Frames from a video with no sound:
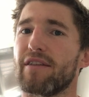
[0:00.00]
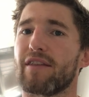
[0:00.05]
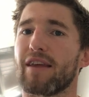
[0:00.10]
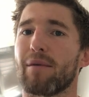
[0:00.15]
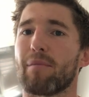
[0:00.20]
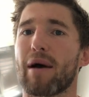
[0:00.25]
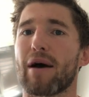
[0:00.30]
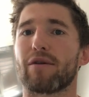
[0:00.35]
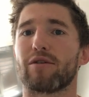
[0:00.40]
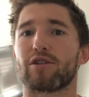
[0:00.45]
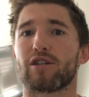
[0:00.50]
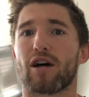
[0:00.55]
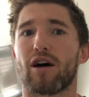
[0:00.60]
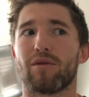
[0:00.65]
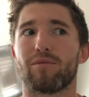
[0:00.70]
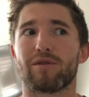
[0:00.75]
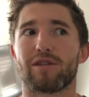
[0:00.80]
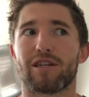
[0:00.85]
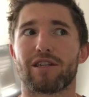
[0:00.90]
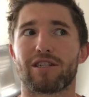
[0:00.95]
the amount of
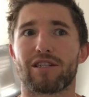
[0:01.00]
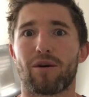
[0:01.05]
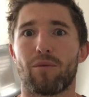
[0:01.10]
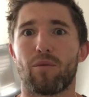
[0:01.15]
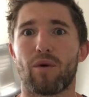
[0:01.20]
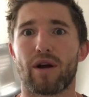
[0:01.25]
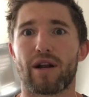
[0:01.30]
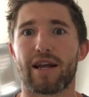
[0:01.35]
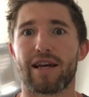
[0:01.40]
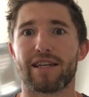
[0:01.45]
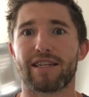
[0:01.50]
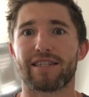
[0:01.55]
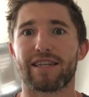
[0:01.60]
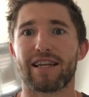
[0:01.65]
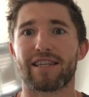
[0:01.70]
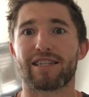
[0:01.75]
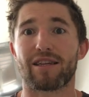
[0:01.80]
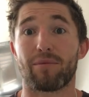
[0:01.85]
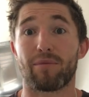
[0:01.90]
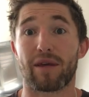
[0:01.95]
times that someone has
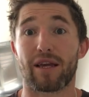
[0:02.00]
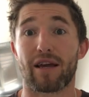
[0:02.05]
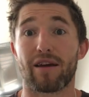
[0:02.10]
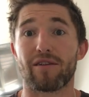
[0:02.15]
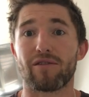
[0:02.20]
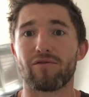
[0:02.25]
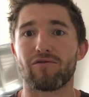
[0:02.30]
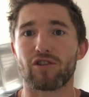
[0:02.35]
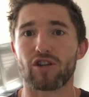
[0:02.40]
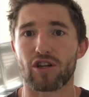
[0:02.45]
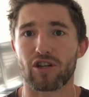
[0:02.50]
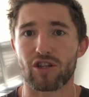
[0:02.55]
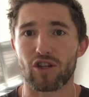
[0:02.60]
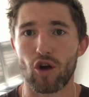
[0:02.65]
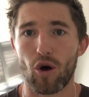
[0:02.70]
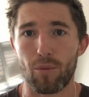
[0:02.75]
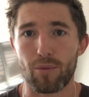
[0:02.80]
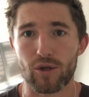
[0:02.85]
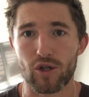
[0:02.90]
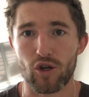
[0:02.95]
said something at just the
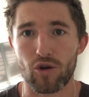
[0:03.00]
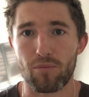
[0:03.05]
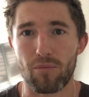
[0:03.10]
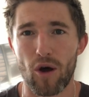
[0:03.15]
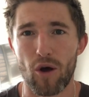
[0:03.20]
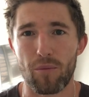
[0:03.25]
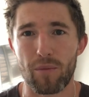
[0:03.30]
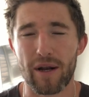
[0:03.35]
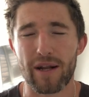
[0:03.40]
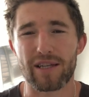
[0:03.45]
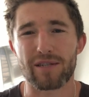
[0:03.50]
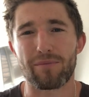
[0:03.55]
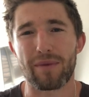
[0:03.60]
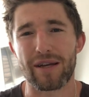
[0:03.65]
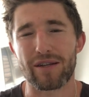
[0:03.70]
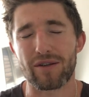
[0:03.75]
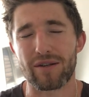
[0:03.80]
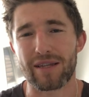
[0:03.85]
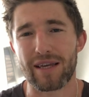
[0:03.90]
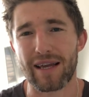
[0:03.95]
opportune moment, it's
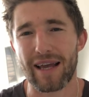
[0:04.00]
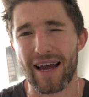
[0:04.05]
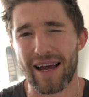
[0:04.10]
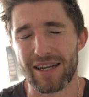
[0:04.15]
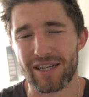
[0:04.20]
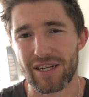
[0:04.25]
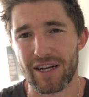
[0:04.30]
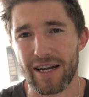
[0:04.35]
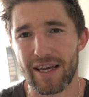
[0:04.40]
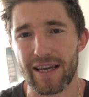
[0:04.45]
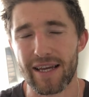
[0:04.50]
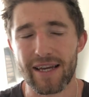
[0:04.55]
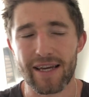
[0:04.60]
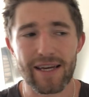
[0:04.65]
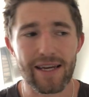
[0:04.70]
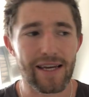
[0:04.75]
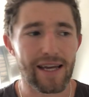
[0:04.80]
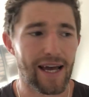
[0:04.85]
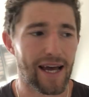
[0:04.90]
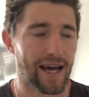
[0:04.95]
made you think, actually,
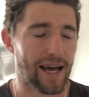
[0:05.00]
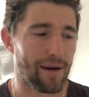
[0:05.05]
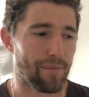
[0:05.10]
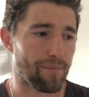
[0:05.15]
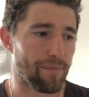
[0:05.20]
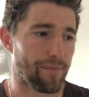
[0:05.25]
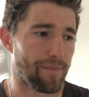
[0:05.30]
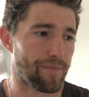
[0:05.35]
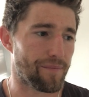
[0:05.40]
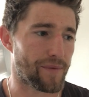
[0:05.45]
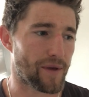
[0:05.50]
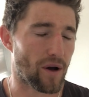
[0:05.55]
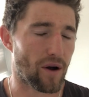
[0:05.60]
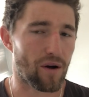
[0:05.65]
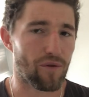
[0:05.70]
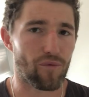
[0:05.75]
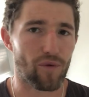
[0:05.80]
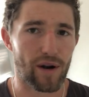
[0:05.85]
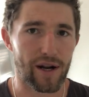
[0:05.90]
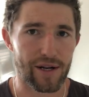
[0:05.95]
you know, I
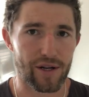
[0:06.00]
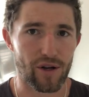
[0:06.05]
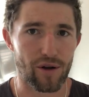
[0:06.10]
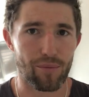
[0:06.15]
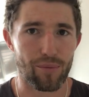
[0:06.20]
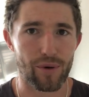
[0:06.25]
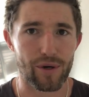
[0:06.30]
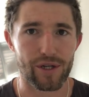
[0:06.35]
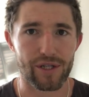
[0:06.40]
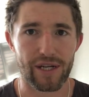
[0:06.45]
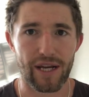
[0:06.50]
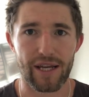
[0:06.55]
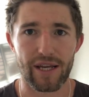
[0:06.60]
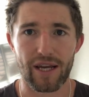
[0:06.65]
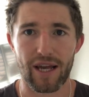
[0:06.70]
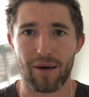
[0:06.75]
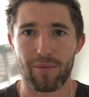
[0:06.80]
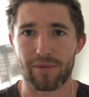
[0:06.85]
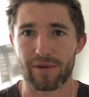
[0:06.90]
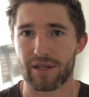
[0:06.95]
really do appreciate you
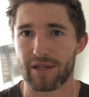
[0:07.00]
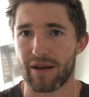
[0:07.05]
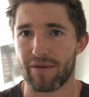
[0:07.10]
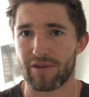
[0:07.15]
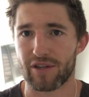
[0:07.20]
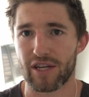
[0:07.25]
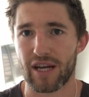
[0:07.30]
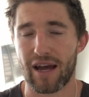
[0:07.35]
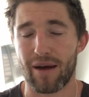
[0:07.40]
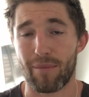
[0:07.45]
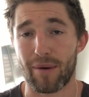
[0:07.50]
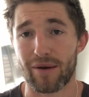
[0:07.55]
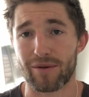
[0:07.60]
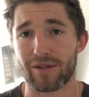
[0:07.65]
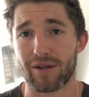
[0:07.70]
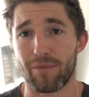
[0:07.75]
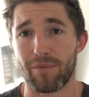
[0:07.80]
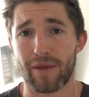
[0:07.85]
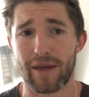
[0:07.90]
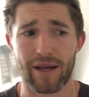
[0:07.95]
coming to have a chat about
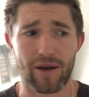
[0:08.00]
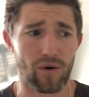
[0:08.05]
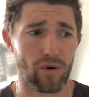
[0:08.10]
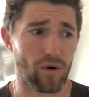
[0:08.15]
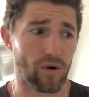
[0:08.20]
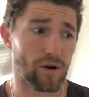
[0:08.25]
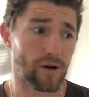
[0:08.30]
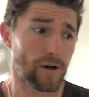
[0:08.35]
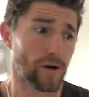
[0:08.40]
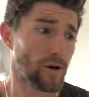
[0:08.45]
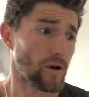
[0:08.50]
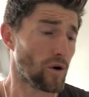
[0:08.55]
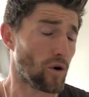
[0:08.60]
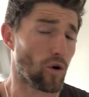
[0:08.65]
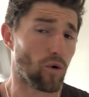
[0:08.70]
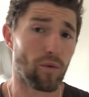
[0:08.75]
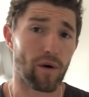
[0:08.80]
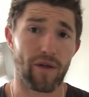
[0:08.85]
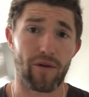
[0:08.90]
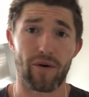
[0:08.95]
something, or
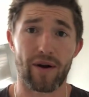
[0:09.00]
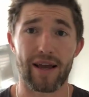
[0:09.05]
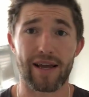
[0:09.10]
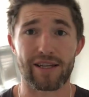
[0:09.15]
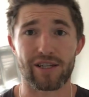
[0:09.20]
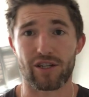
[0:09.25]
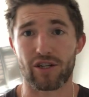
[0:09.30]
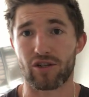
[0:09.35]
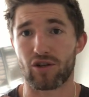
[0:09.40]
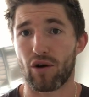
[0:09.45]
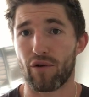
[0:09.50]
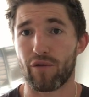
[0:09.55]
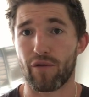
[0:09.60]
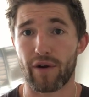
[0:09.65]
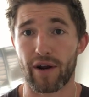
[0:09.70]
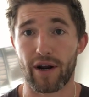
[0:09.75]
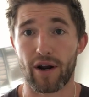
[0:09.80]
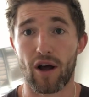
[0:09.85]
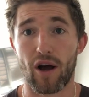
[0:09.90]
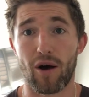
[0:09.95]
whether it is just
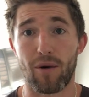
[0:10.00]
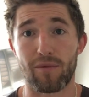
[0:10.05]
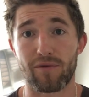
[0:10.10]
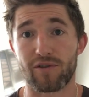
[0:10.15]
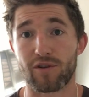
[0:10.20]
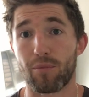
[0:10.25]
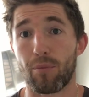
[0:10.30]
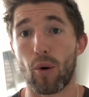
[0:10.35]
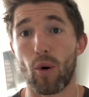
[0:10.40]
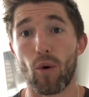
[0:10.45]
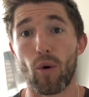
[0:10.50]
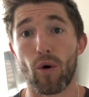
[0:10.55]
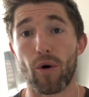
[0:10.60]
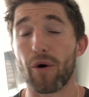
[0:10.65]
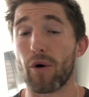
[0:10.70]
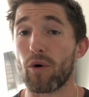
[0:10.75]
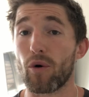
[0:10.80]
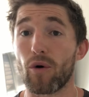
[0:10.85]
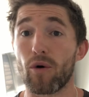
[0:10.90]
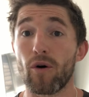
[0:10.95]
offering an arm of support,